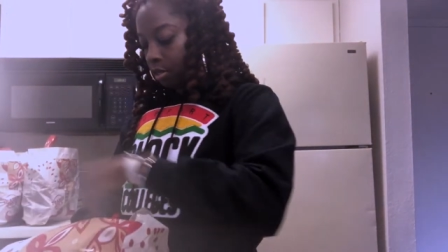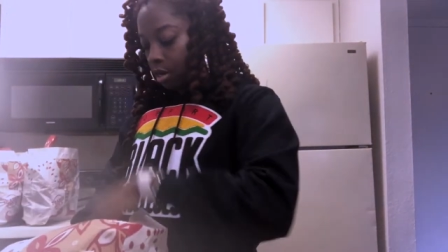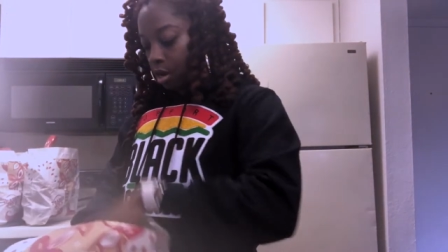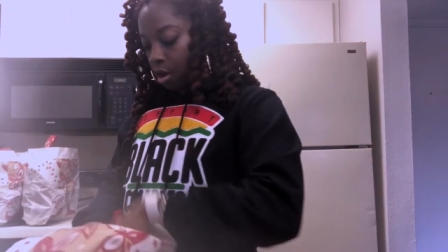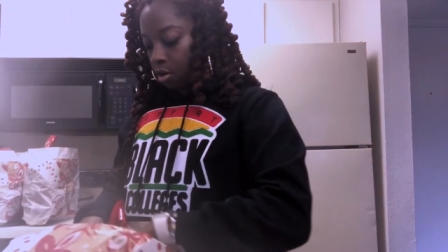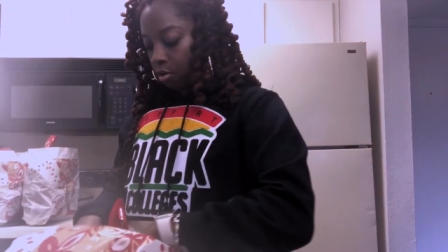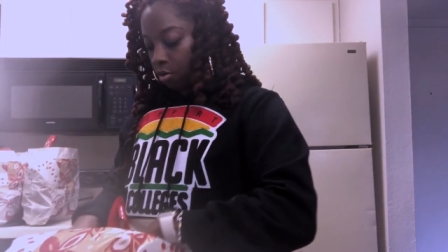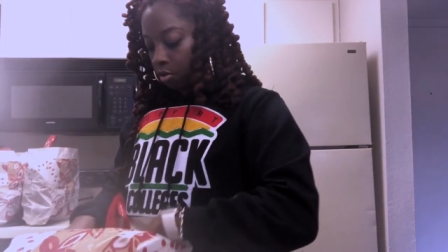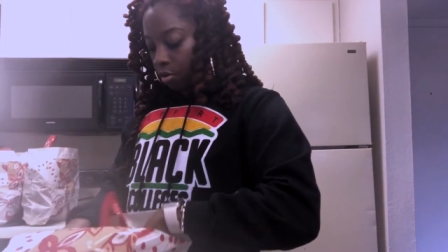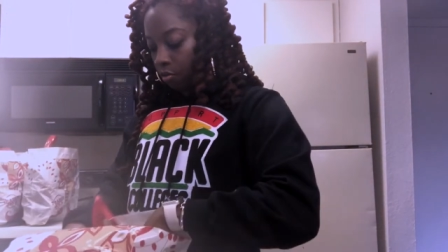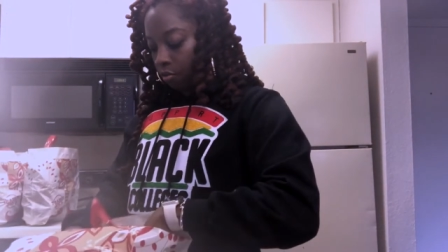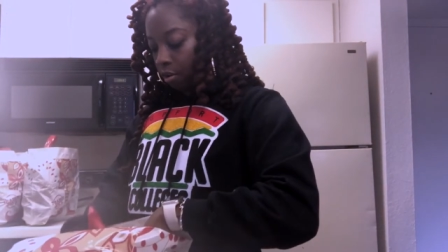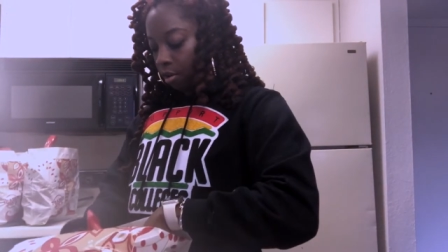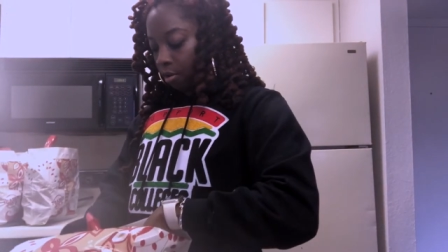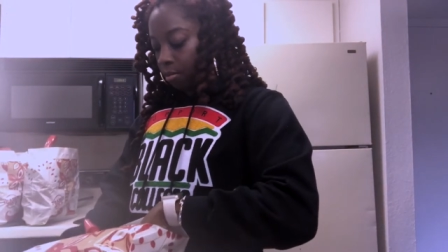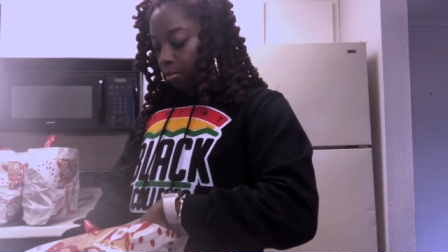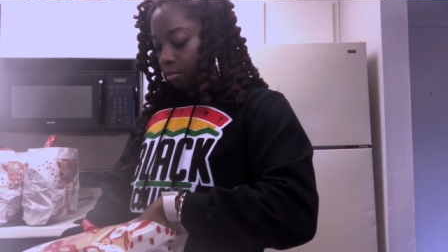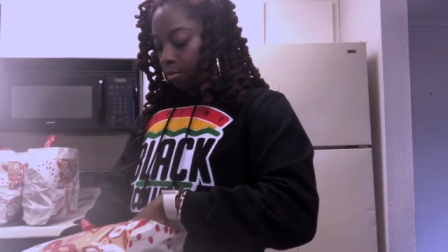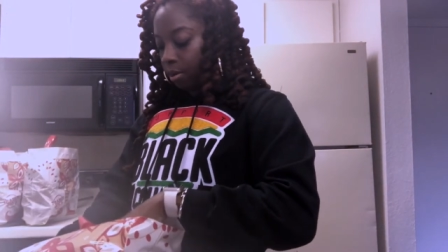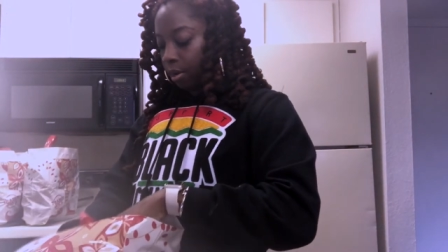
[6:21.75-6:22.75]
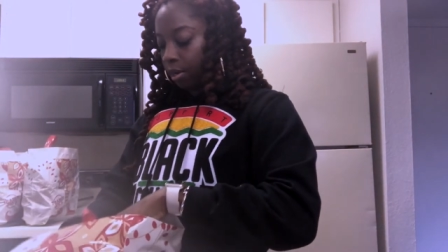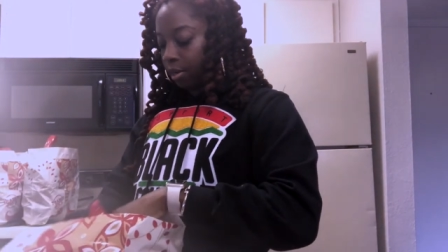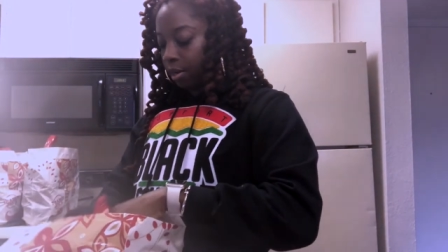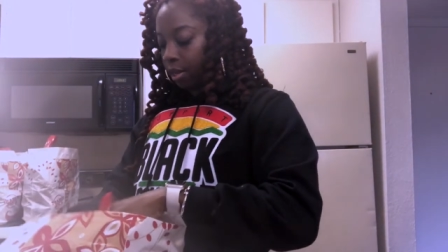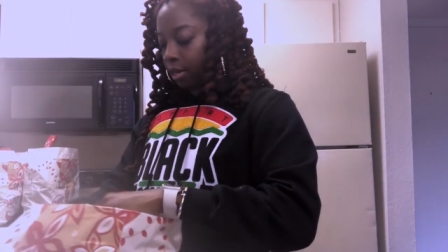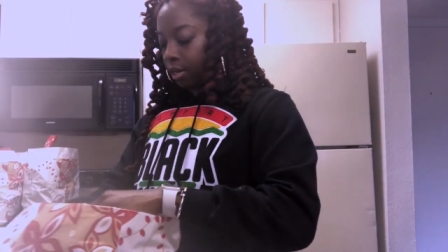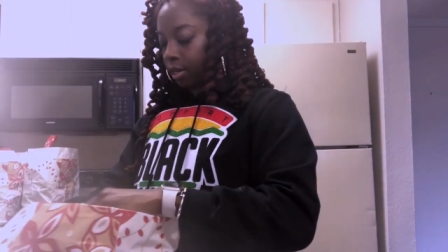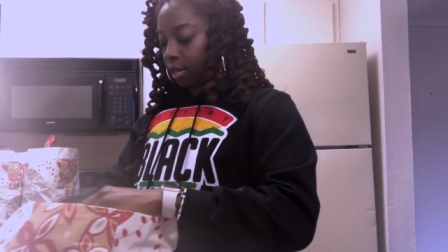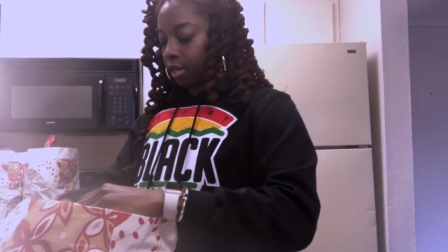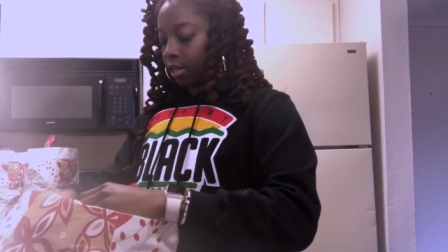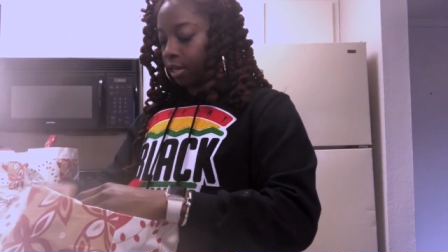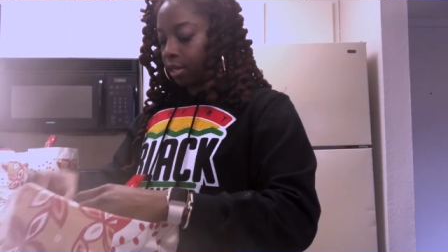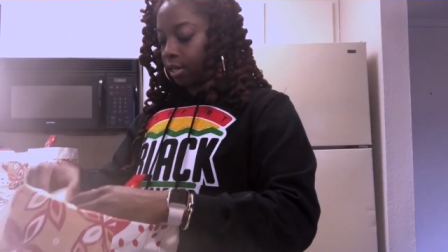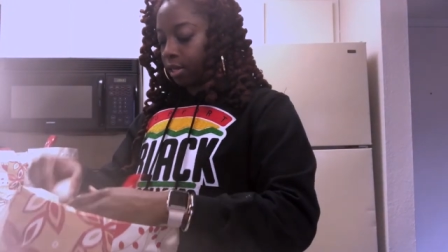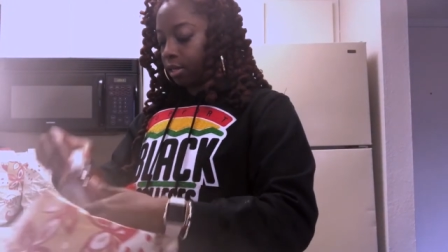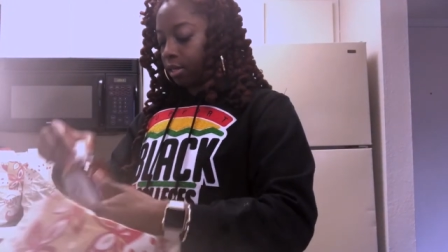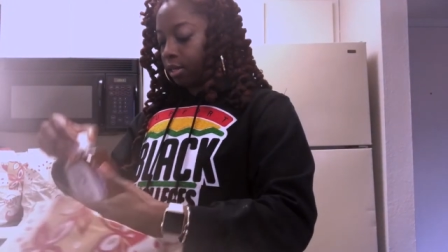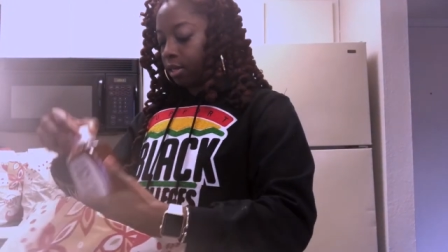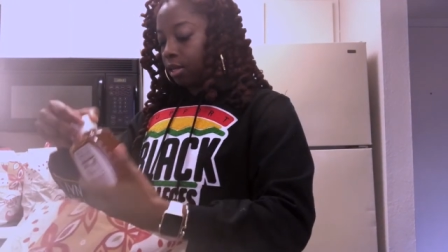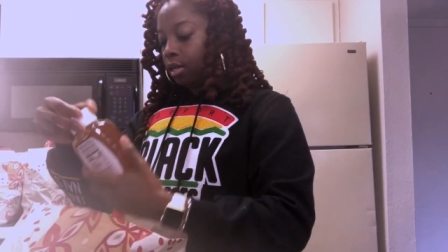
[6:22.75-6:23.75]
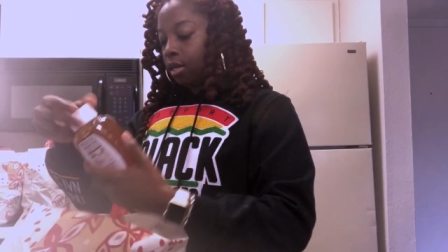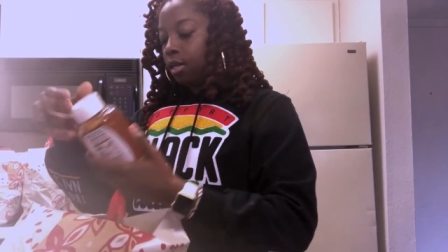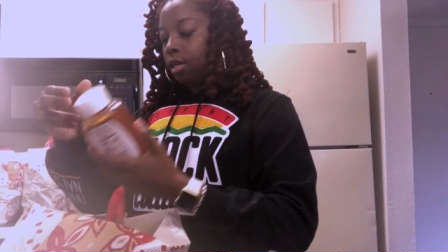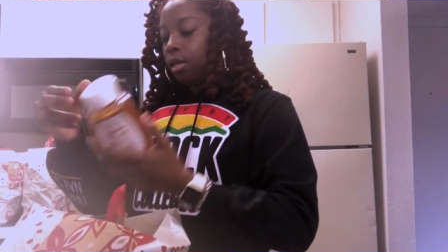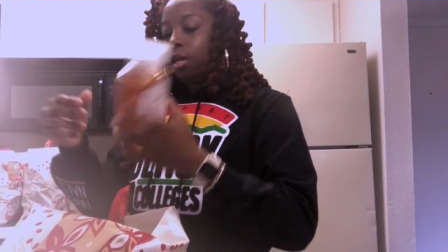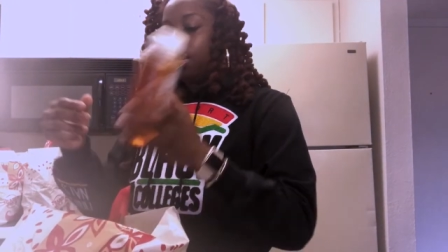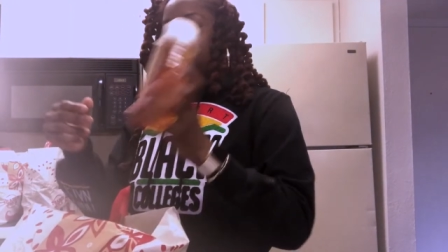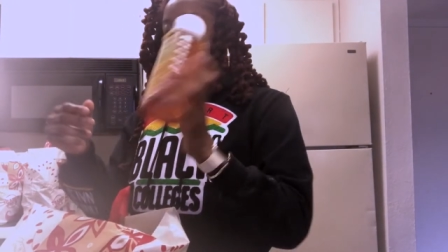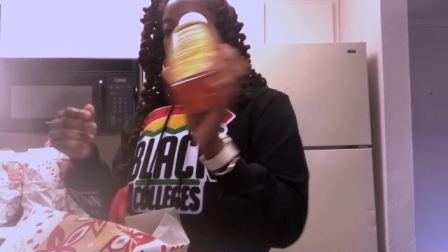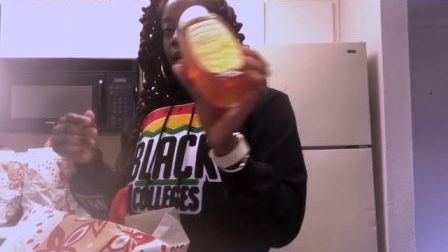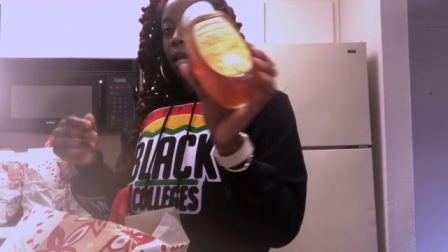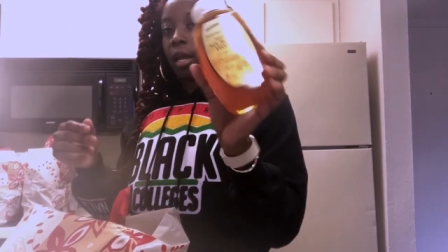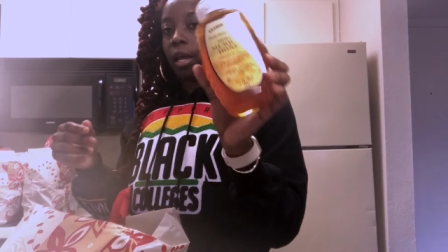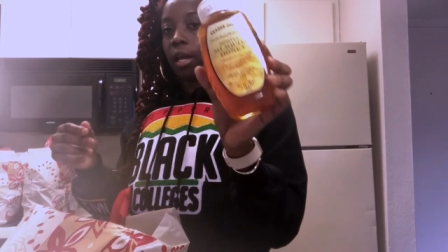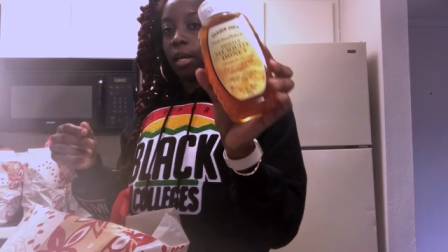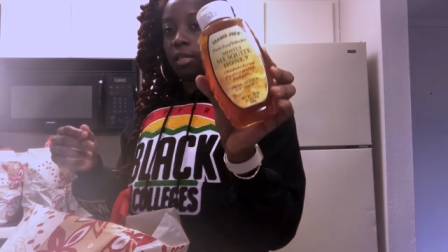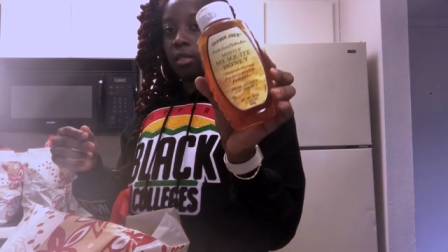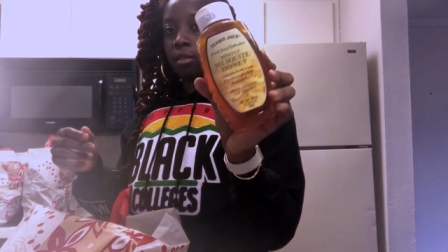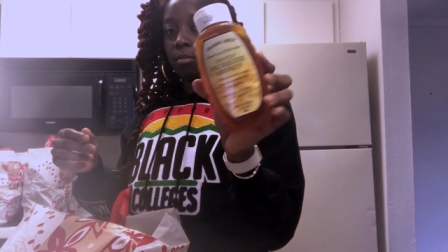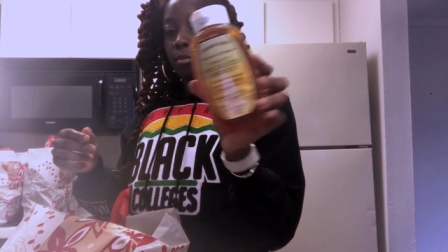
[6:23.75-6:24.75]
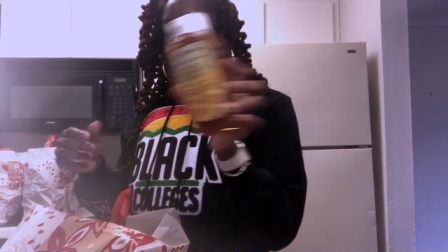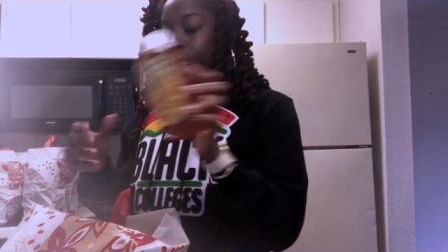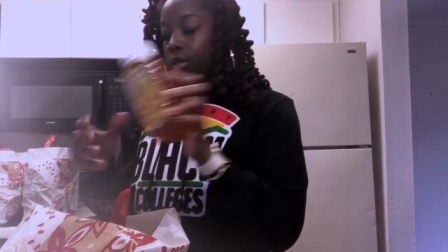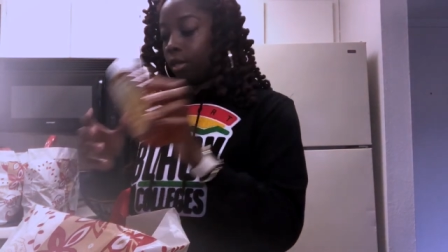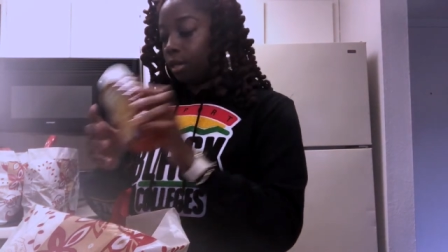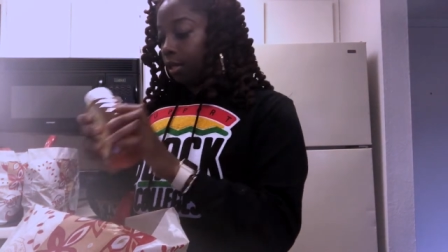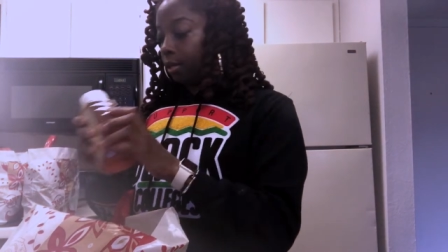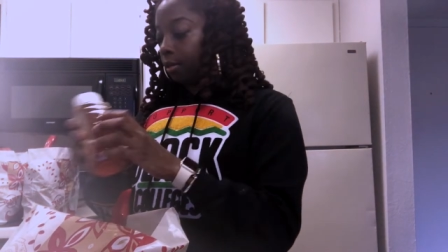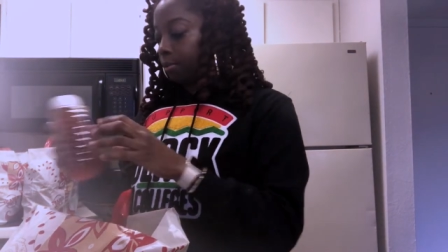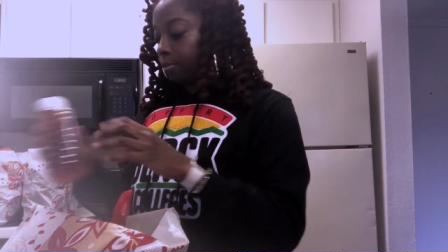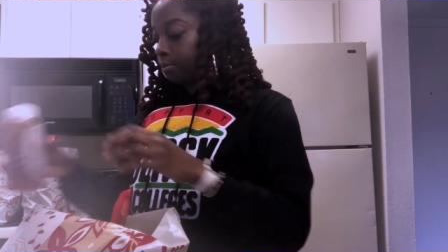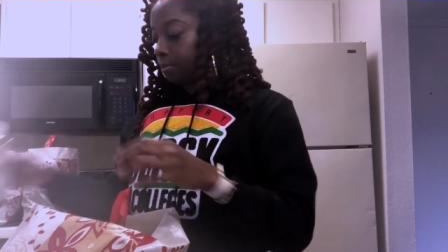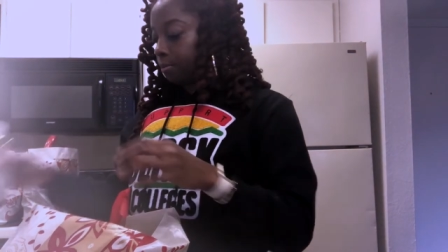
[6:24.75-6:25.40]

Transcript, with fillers: I don't know if I'll be buying that again. And I got some honey.